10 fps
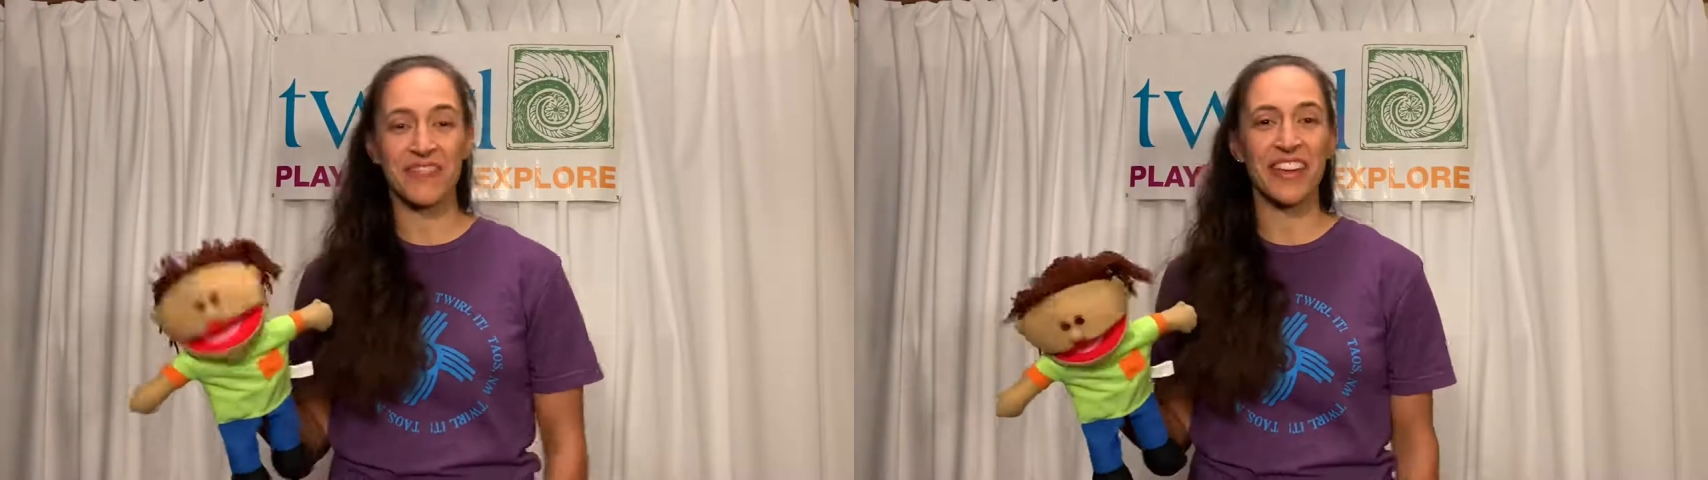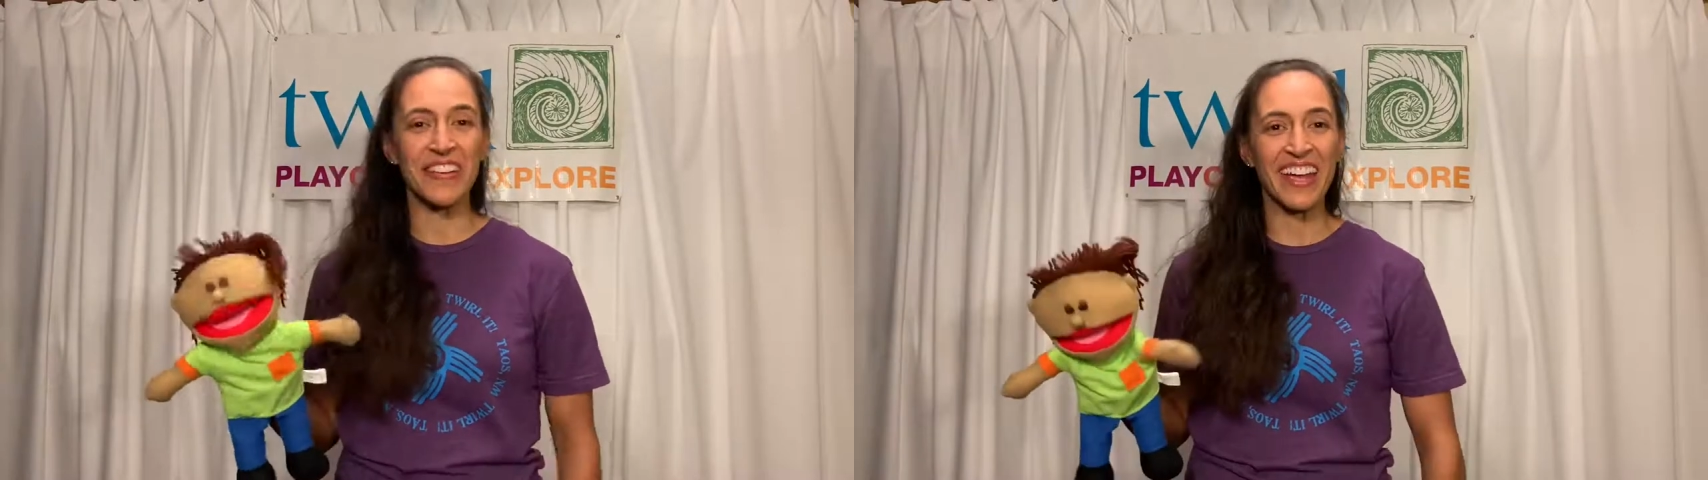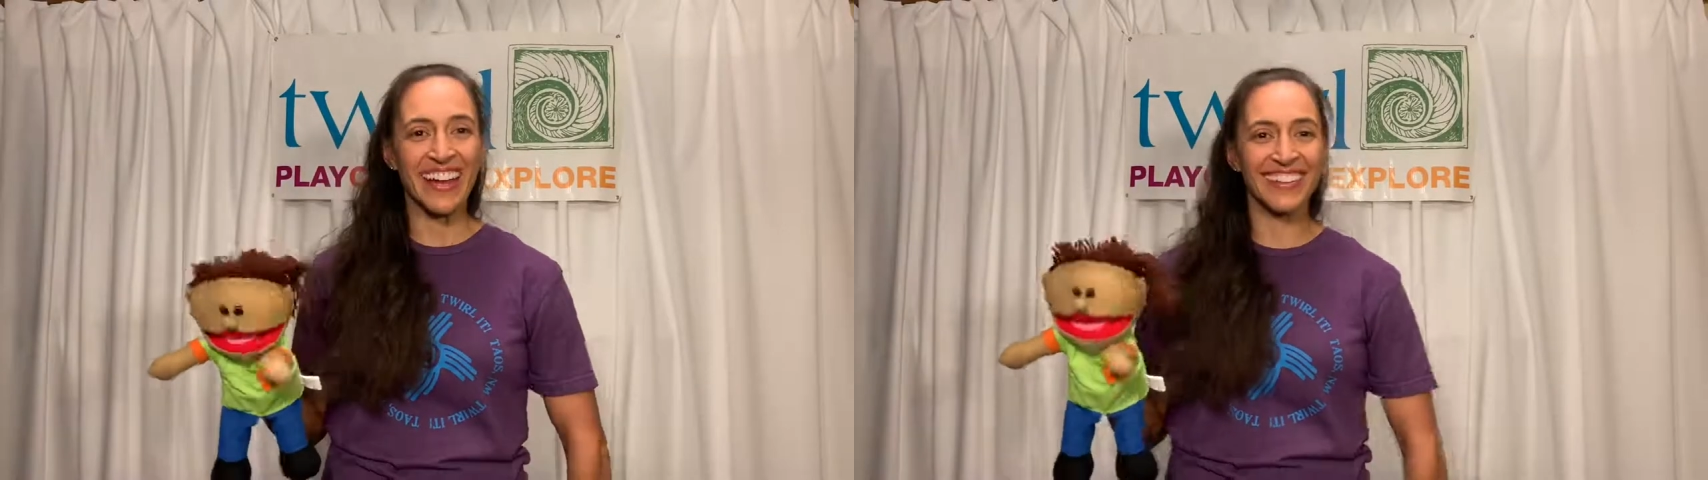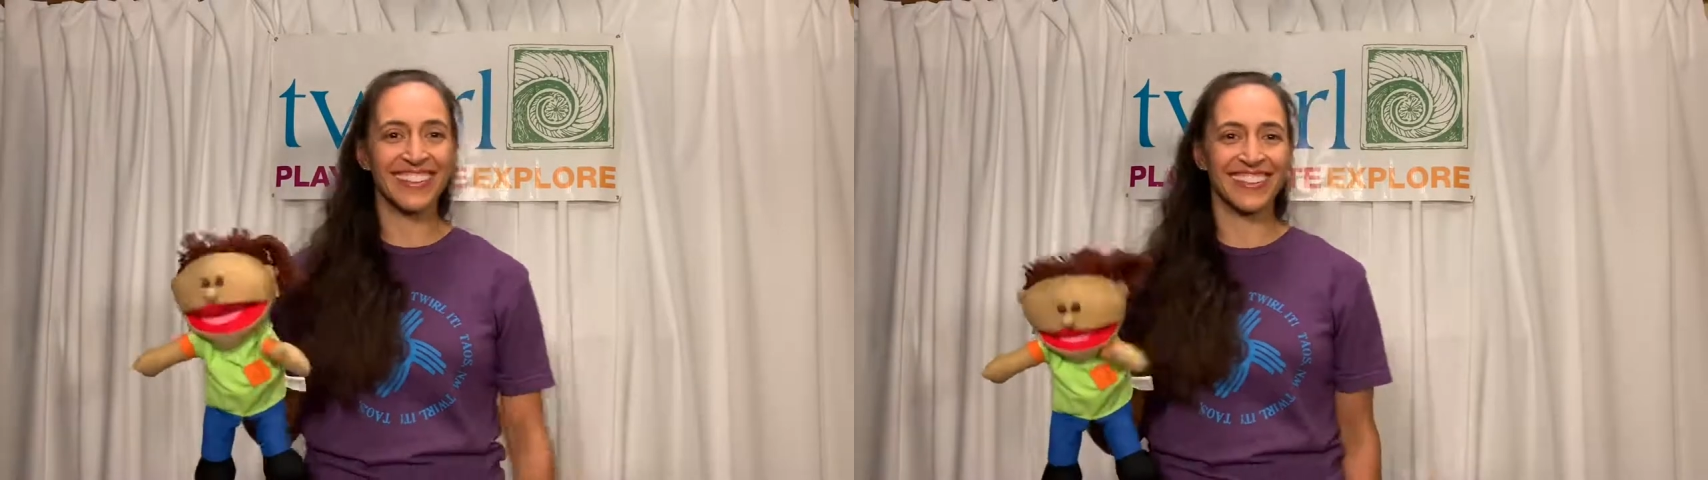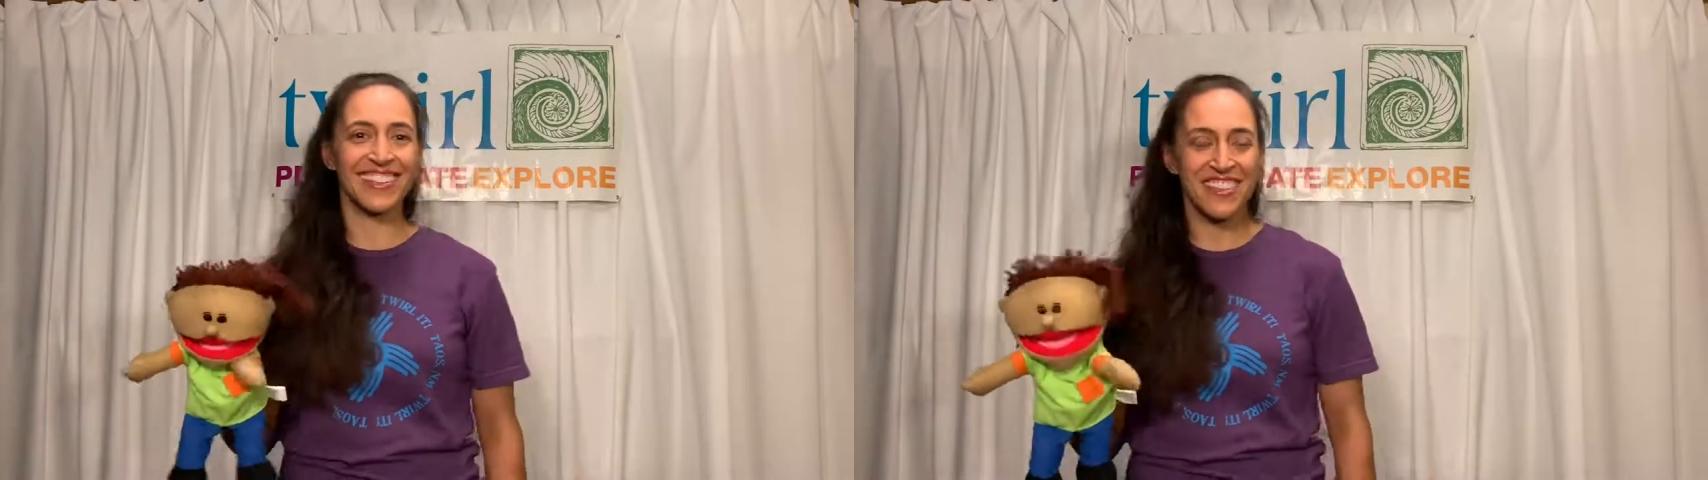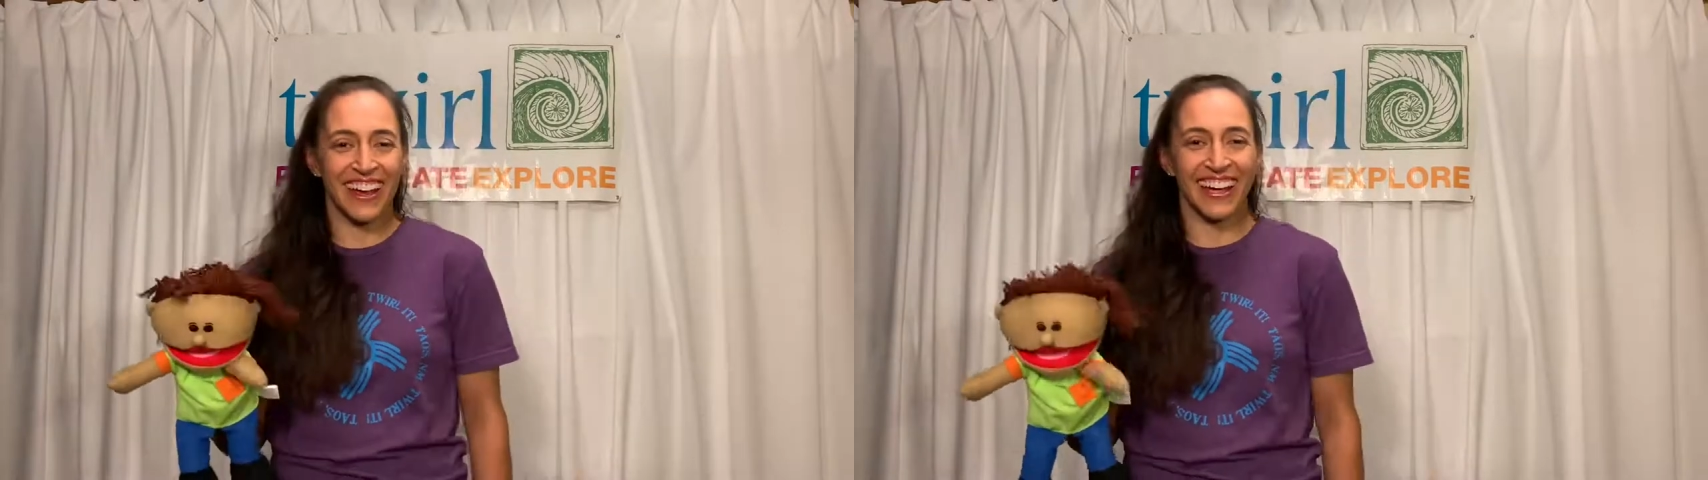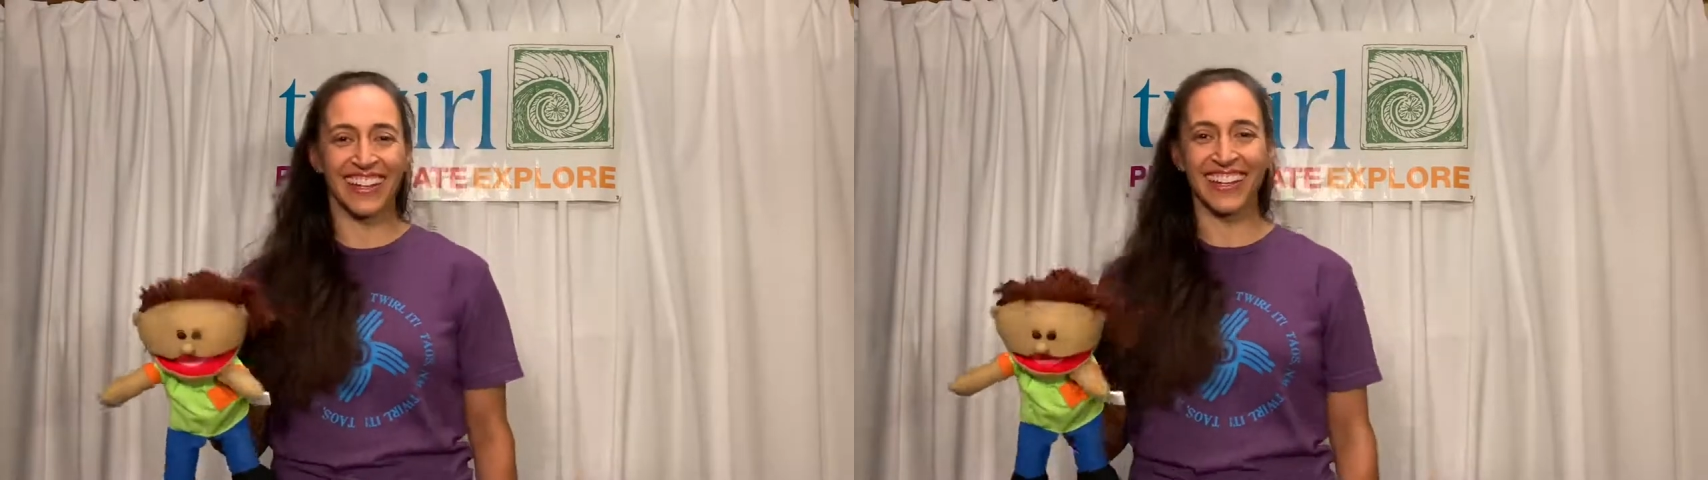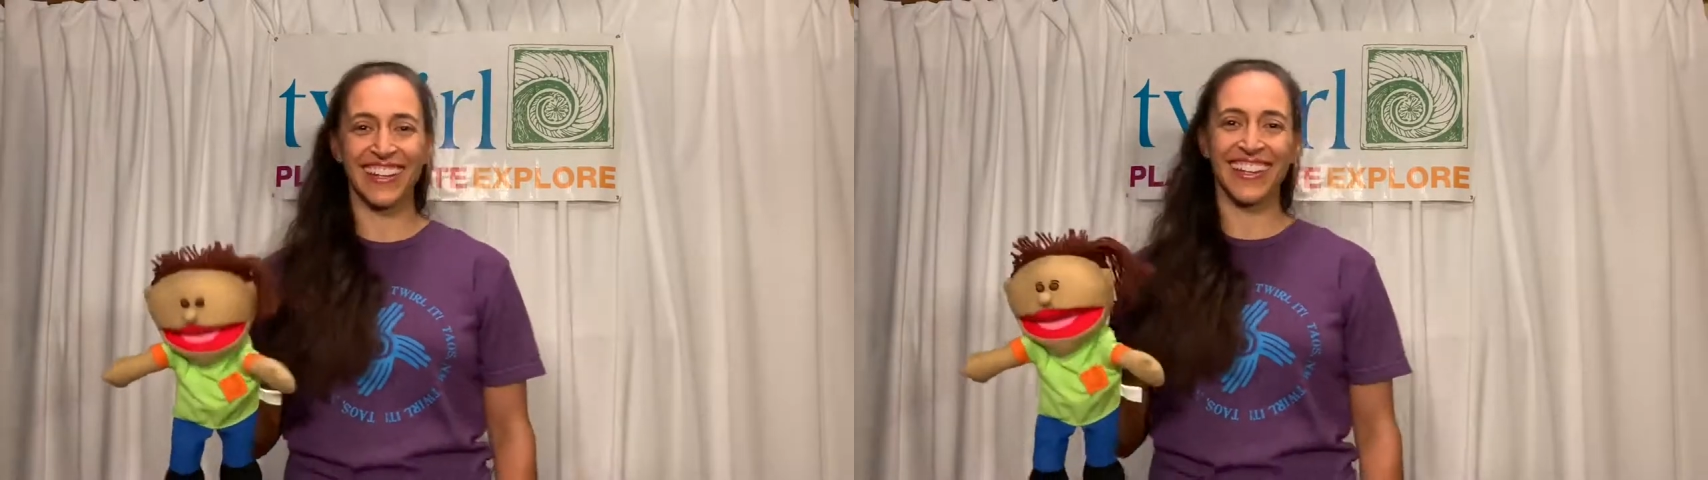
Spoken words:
Okay, let's try it.